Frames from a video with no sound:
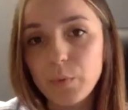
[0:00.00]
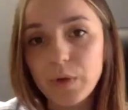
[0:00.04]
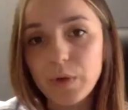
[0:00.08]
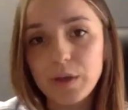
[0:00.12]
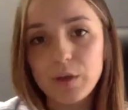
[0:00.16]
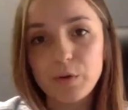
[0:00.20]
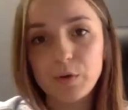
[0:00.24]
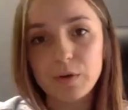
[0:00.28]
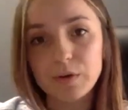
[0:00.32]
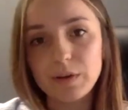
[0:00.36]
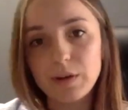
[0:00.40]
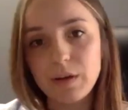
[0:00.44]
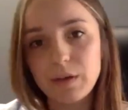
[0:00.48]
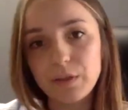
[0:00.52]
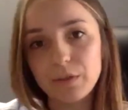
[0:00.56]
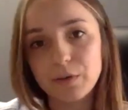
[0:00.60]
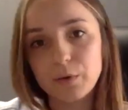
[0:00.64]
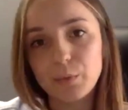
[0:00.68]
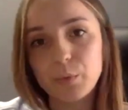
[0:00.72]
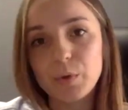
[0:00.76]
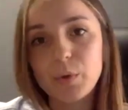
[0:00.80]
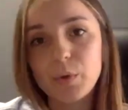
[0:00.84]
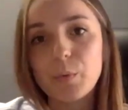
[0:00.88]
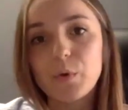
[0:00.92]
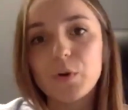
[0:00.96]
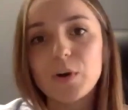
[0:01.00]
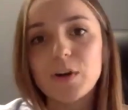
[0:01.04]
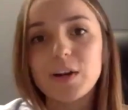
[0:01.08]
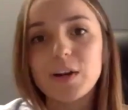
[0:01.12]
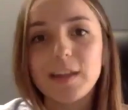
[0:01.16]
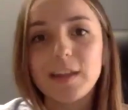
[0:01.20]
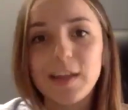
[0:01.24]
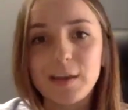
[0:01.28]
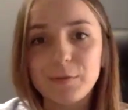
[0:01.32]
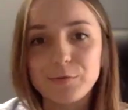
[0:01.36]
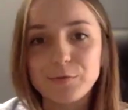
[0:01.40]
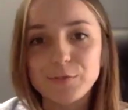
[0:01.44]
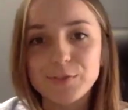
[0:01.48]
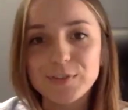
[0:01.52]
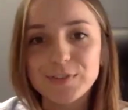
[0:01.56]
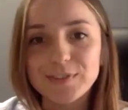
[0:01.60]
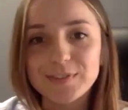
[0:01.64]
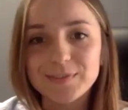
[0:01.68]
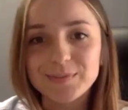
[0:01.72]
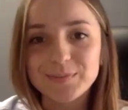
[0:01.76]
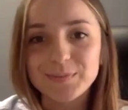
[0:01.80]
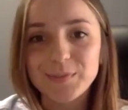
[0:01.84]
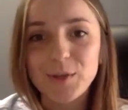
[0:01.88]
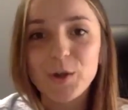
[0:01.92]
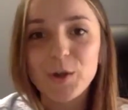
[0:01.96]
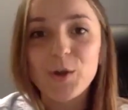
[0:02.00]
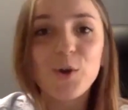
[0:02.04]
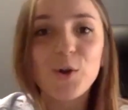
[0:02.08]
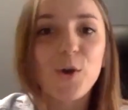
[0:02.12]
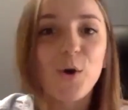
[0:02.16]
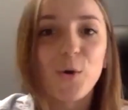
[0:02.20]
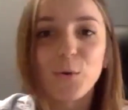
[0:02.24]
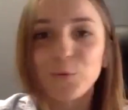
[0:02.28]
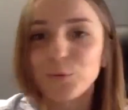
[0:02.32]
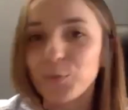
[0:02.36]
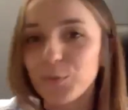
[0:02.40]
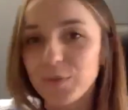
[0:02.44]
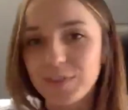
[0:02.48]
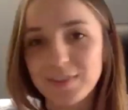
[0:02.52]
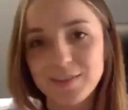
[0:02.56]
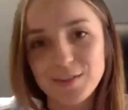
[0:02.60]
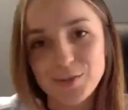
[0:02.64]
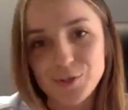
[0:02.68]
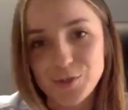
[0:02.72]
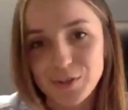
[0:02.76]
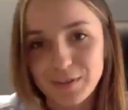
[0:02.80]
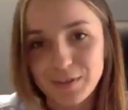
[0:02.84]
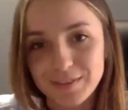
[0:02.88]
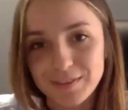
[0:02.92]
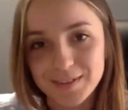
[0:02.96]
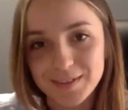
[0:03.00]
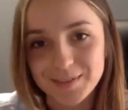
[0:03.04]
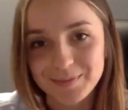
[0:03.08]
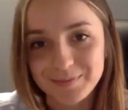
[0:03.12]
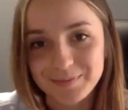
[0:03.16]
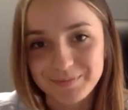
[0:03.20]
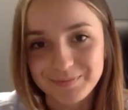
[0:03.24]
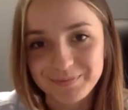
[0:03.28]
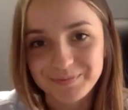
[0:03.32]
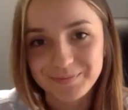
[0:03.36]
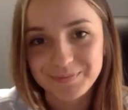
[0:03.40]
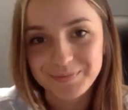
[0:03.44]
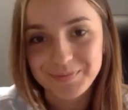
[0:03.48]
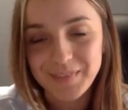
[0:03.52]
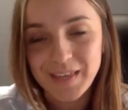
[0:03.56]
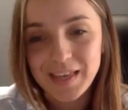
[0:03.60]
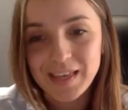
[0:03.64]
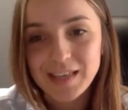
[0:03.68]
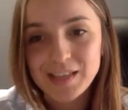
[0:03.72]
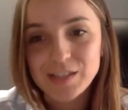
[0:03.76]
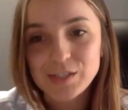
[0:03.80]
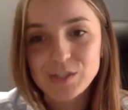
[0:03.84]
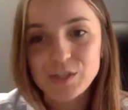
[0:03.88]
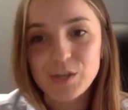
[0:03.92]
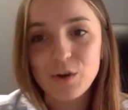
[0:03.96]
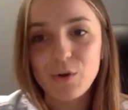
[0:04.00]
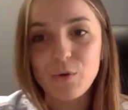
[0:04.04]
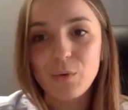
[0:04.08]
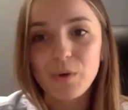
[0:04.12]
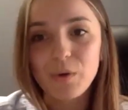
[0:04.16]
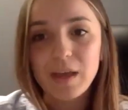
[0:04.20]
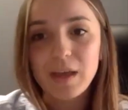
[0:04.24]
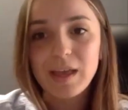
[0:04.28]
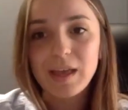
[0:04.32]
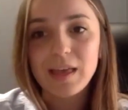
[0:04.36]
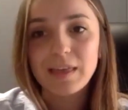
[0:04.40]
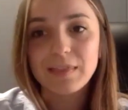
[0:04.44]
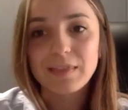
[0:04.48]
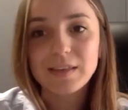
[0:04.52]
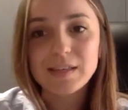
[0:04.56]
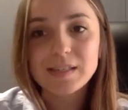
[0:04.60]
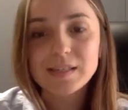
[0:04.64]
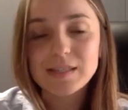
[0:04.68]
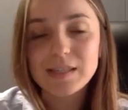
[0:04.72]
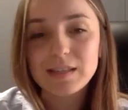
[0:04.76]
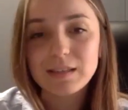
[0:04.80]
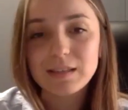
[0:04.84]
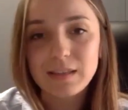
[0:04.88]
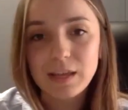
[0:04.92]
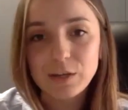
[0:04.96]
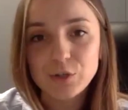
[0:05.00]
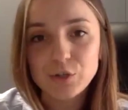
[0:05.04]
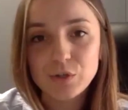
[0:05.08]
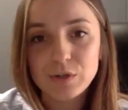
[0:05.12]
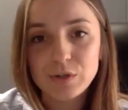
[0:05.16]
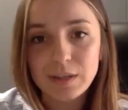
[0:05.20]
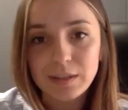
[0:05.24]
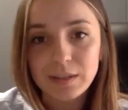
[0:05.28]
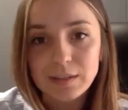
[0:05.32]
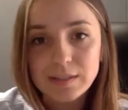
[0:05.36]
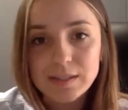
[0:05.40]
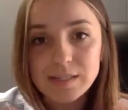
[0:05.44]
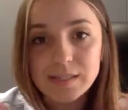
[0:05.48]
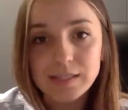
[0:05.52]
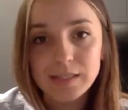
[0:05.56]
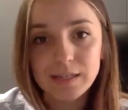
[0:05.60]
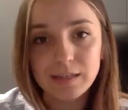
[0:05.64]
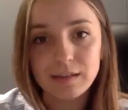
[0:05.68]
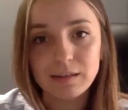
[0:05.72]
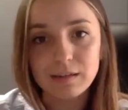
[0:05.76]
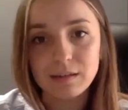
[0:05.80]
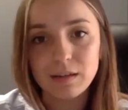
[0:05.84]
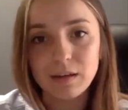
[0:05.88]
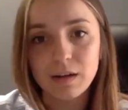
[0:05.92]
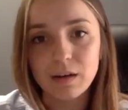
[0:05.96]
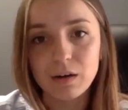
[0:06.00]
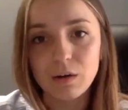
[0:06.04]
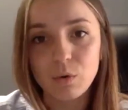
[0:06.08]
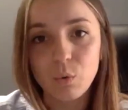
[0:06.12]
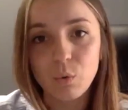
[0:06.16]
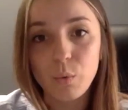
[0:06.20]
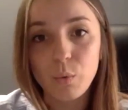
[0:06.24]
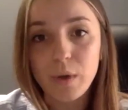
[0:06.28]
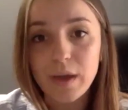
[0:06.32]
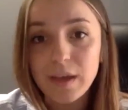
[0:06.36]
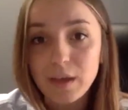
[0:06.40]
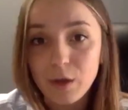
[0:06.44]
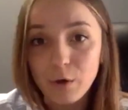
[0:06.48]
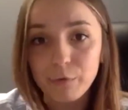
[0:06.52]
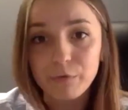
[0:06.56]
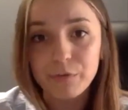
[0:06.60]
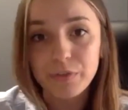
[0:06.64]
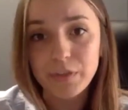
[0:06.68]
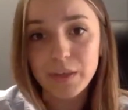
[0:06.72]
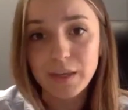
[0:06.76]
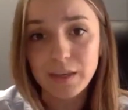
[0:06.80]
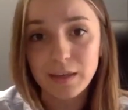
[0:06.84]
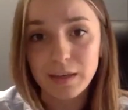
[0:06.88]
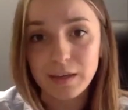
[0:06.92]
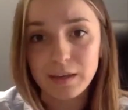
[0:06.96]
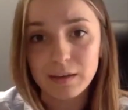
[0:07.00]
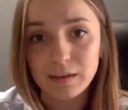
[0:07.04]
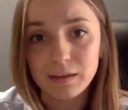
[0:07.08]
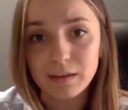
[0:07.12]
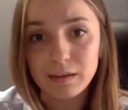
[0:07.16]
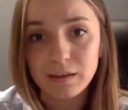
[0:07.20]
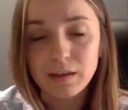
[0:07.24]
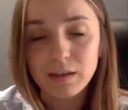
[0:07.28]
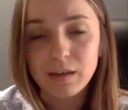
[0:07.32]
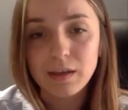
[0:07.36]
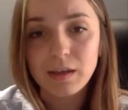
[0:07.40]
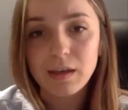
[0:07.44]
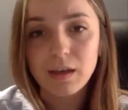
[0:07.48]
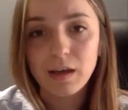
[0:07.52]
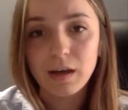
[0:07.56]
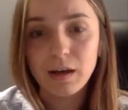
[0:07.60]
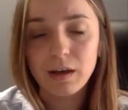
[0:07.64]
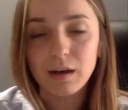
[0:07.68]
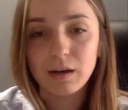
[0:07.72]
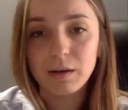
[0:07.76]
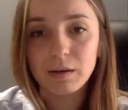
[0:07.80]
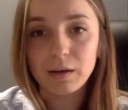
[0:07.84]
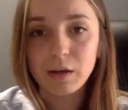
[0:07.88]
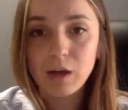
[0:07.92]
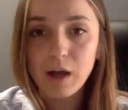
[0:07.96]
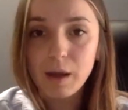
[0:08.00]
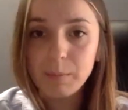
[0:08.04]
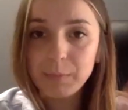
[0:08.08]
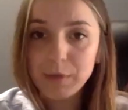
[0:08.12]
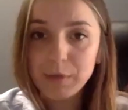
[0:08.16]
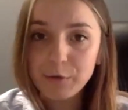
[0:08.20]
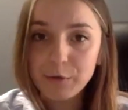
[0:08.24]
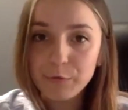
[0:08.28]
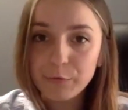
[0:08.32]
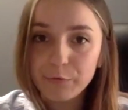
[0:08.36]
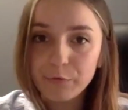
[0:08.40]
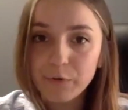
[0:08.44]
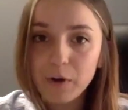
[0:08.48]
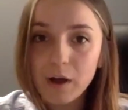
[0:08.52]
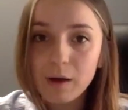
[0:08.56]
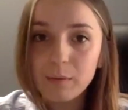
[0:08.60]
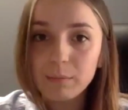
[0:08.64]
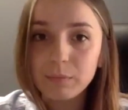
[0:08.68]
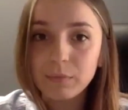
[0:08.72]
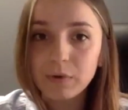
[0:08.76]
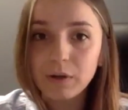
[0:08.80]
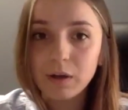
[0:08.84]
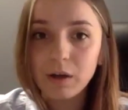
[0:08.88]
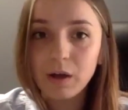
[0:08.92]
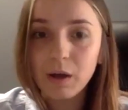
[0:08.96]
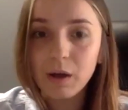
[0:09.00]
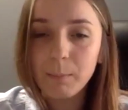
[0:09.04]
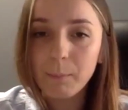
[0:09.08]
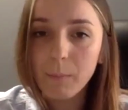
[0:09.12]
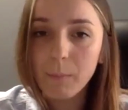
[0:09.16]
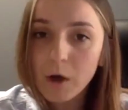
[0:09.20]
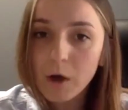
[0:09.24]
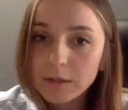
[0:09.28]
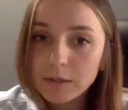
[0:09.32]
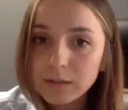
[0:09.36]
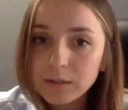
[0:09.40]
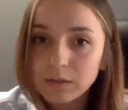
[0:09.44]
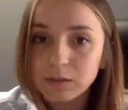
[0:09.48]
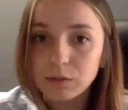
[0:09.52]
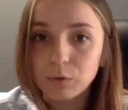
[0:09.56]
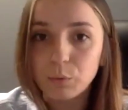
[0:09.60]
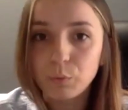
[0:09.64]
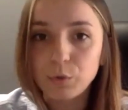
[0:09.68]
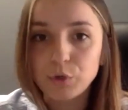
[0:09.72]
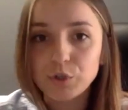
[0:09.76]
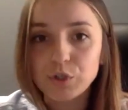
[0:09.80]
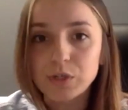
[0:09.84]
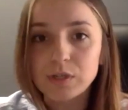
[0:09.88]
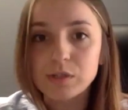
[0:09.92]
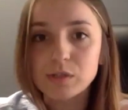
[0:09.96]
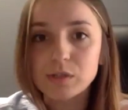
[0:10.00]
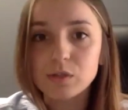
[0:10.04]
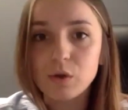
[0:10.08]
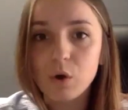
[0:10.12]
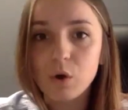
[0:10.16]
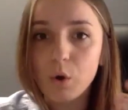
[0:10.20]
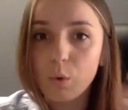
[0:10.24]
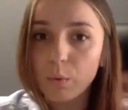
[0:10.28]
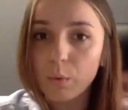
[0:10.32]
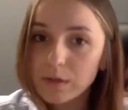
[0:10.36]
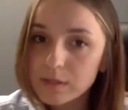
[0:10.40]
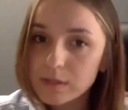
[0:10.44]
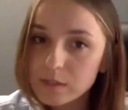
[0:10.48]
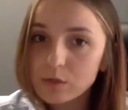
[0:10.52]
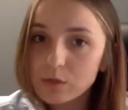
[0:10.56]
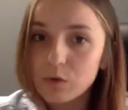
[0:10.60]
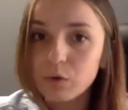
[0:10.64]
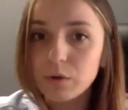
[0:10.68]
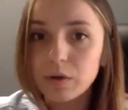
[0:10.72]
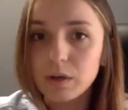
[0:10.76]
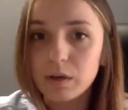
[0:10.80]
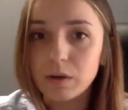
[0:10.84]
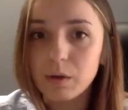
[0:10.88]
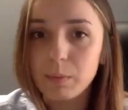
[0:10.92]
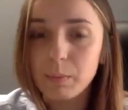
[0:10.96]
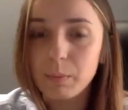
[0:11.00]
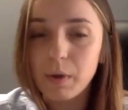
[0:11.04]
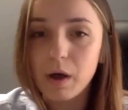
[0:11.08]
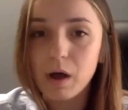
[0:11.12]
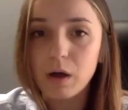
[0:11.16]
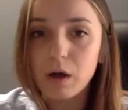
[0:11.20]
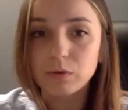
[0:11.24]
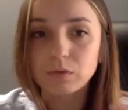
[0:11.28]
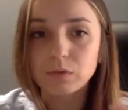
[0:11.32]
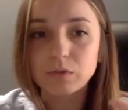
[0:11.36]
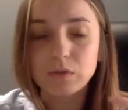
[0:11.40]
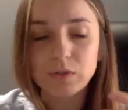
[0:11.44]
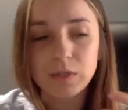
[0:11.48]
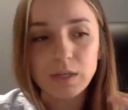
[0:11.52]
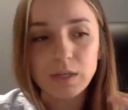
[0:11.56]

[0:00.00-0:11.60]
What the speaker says: way or another, we were left alone with each other. So this nationalistic way of thinking, coming from a model which is always talking about